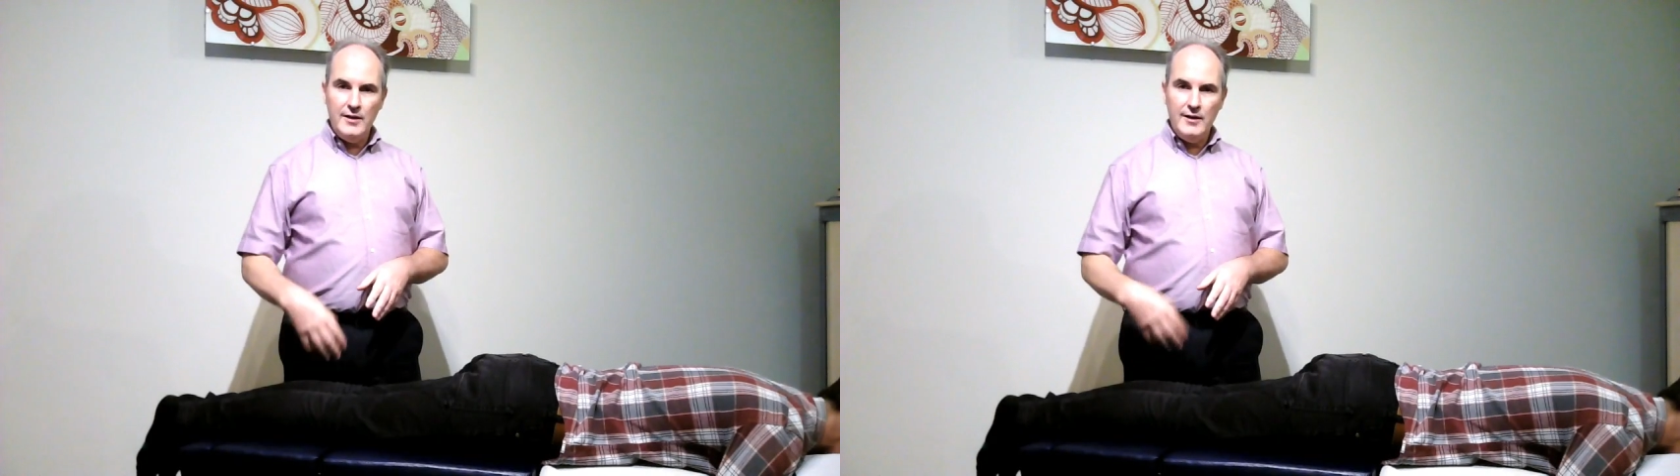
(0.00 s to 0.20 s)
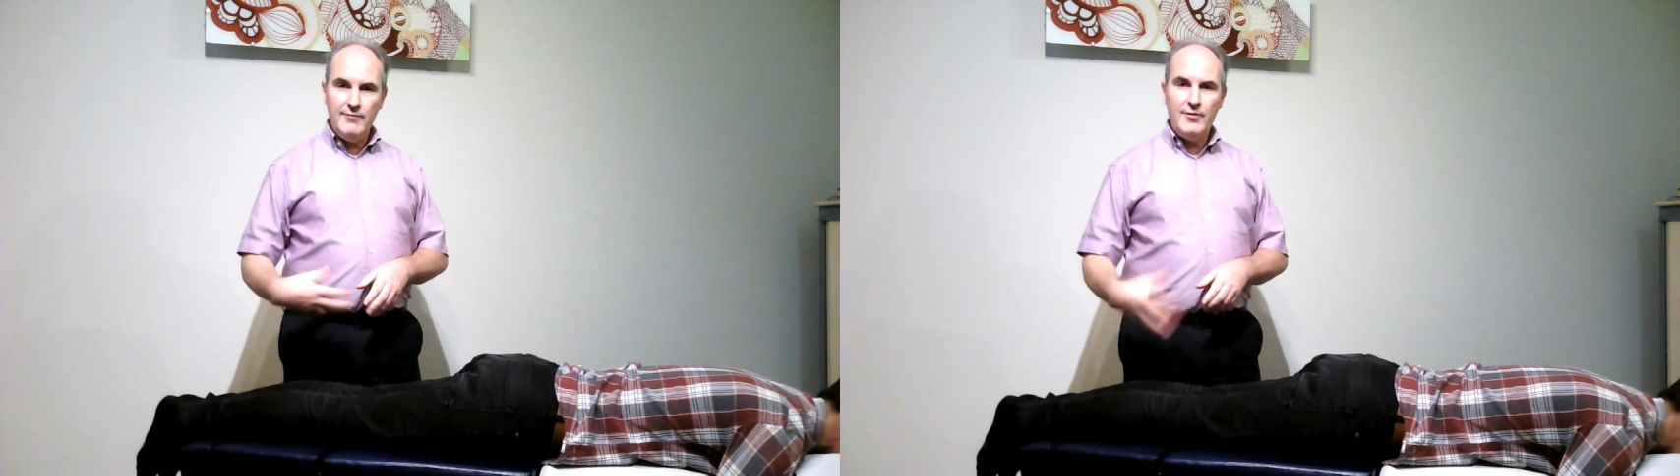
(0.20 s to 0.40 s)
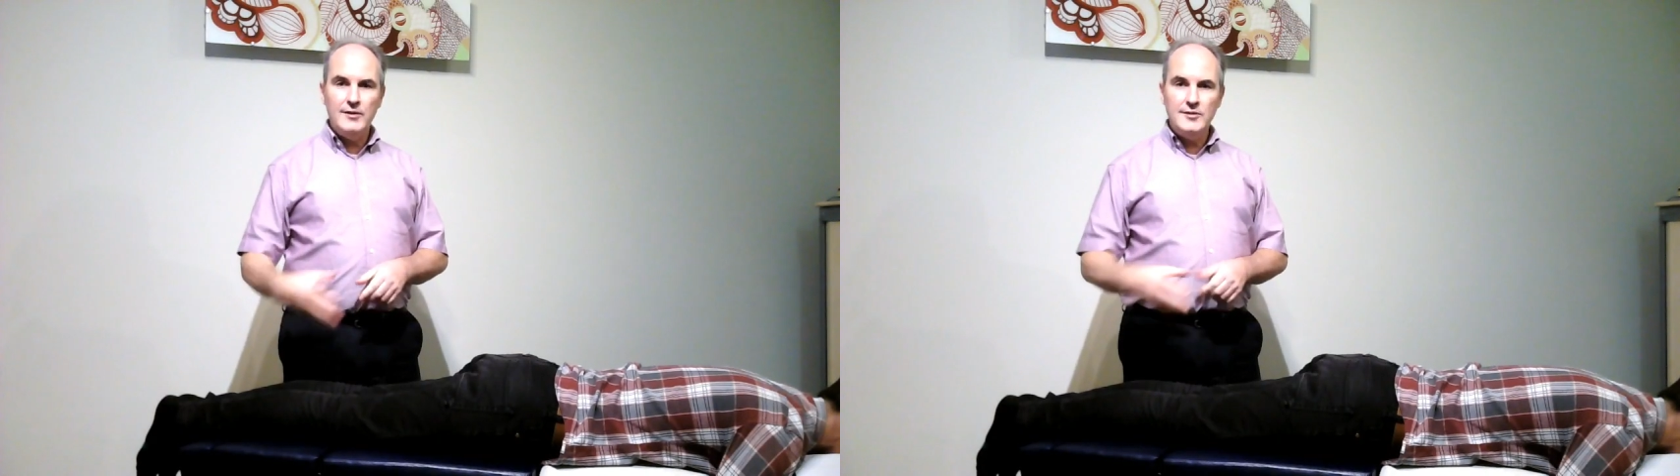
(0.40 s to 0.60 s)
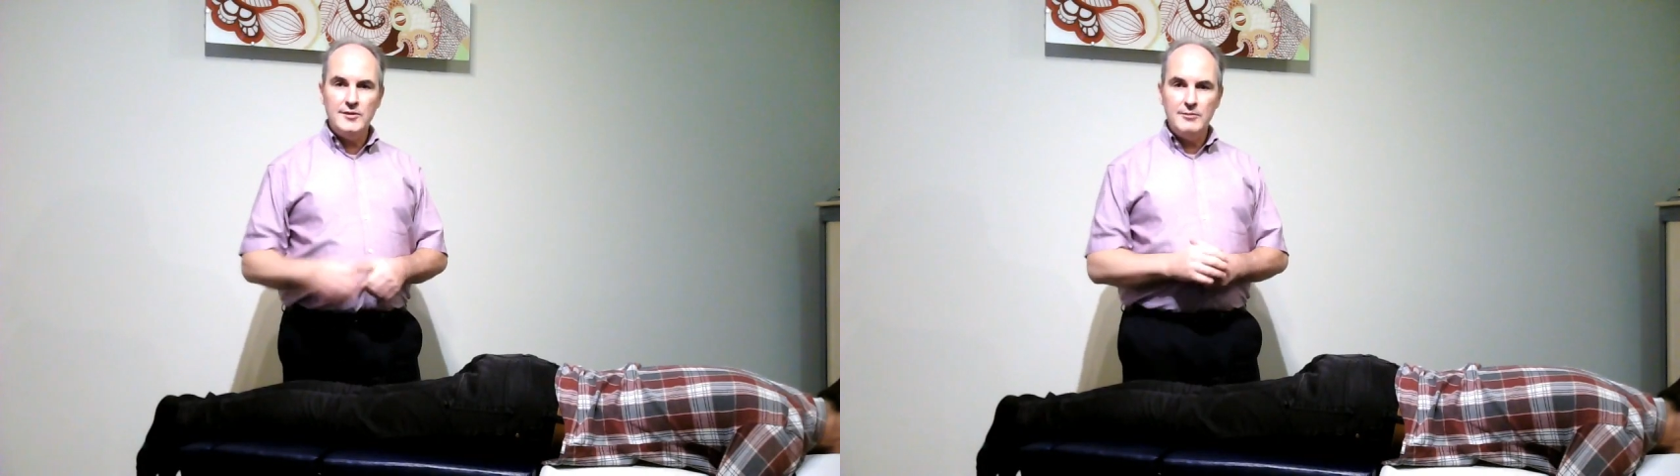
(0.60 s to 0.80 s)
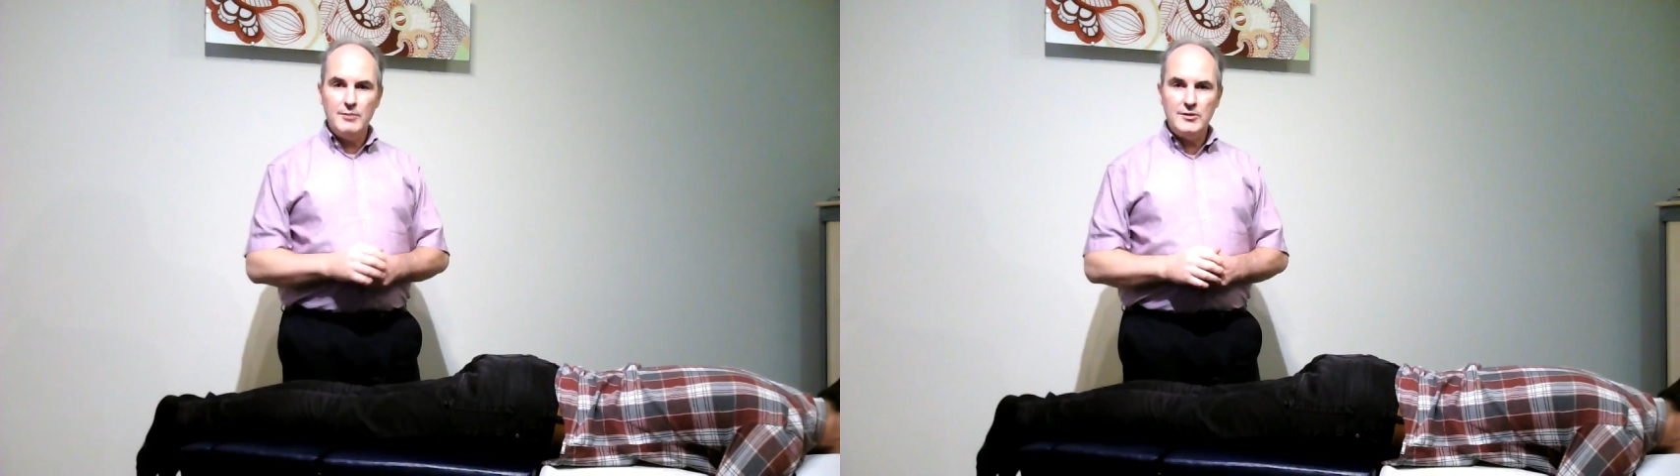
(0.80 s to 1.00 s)
advances in
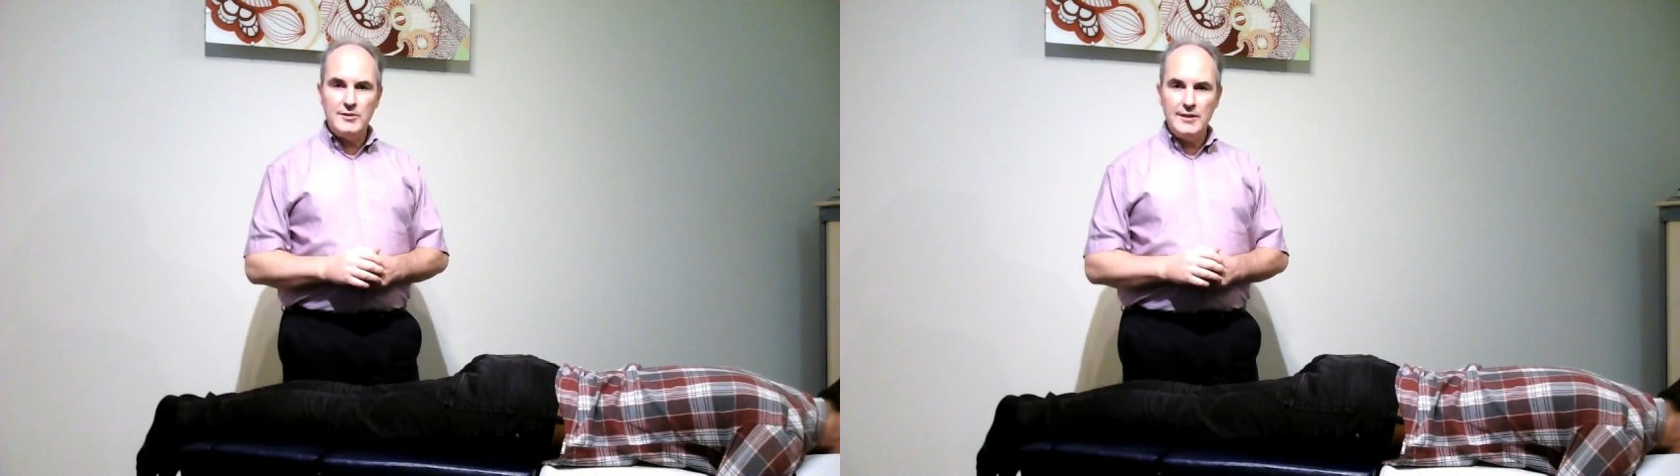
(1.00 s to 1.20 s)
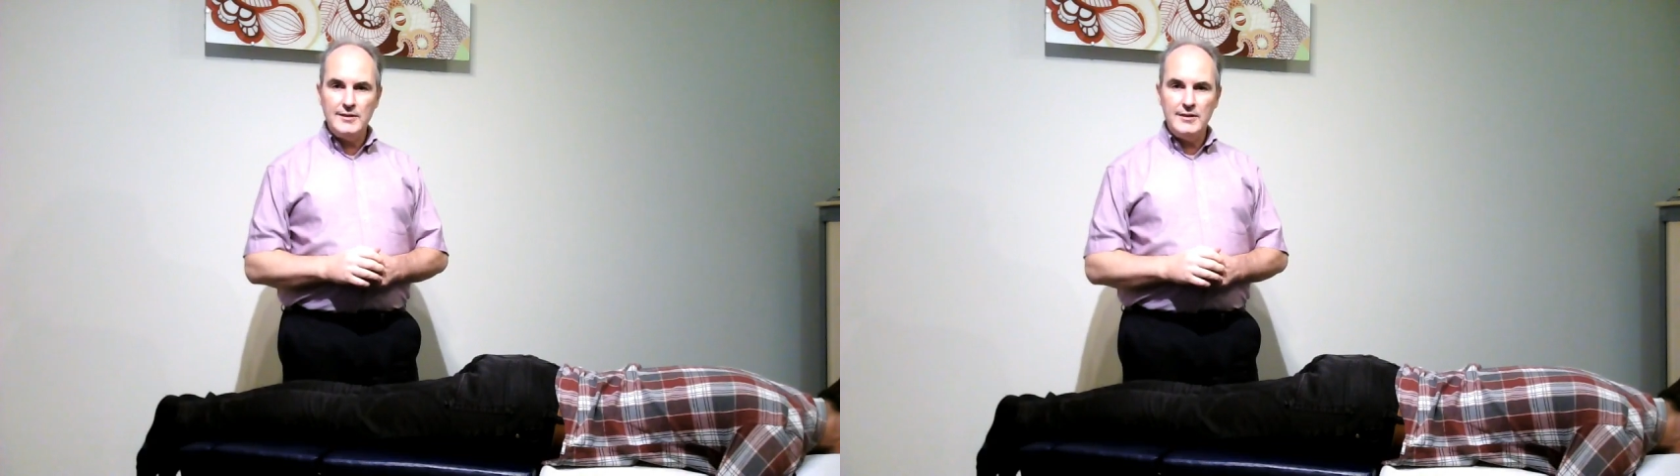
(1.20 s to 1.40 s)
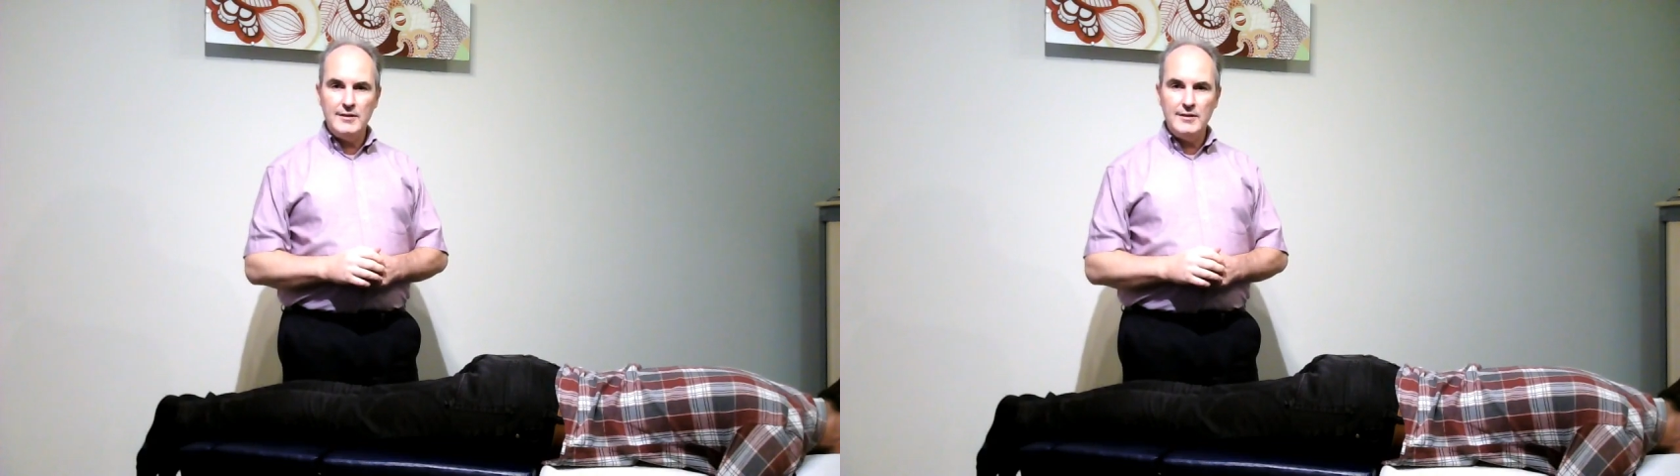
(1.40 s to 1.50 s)
muscle testing